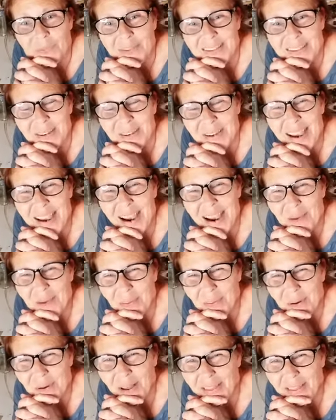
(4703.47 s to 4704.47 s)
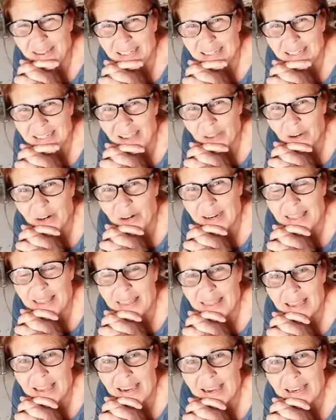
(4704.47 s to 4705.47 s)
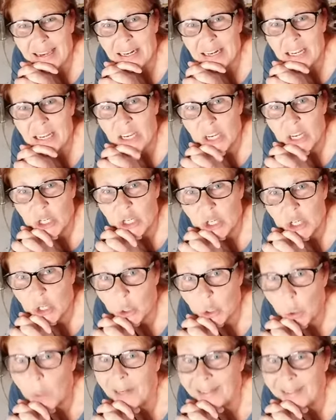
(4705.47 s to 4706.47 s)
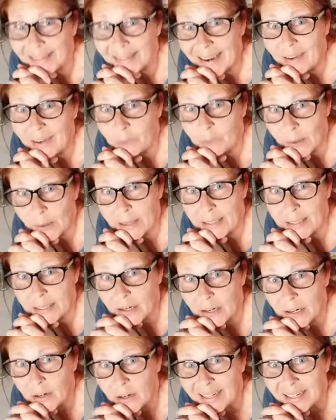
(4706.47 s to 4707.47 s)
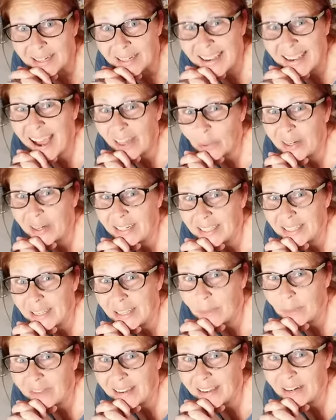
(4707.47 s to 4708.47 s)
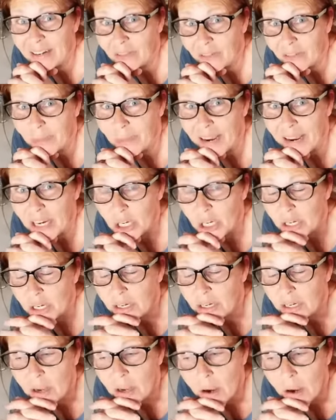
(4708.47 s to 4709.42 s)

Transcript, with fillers: So yeah, I put all that together and then shortly after I started gathering some of the information,